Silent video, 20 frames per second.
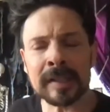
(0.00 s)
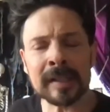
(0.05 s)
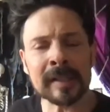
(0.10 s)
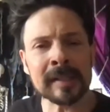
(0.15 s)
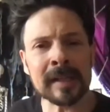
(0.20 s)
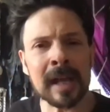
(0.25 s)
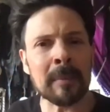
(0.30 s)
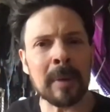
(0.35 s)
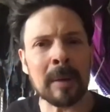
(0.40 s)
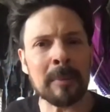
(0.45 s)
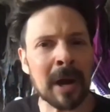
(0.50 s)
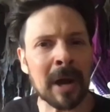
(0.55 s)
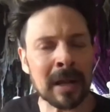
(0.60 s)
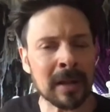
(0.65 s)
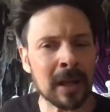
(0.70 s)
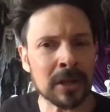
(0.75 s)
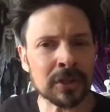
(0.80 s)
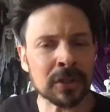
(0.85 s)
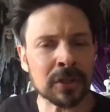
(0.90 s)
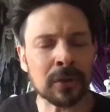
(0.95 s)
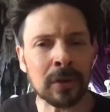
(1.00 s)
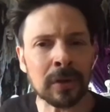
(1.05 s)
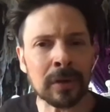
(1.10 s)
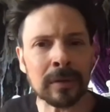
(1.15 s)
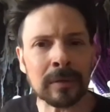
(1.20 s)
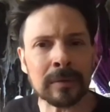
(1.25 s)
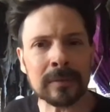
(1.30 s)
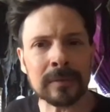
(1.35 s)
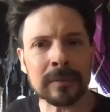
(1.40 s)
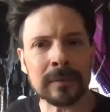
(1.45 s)
is not my biological
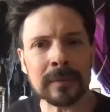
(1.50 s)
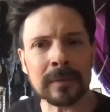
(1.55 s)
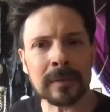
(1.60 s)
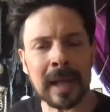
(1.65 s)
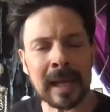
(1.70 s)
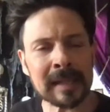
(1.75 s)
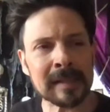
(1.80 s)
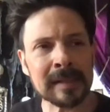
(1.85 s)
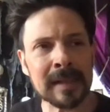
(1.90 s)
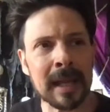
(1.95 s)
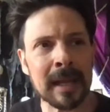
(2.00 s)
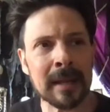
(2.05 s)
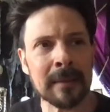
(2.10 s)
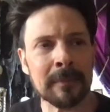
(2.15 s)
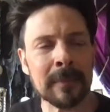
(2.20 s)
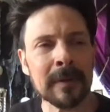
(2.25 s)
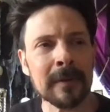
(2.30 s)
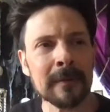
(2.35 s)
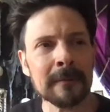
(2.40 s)
last name.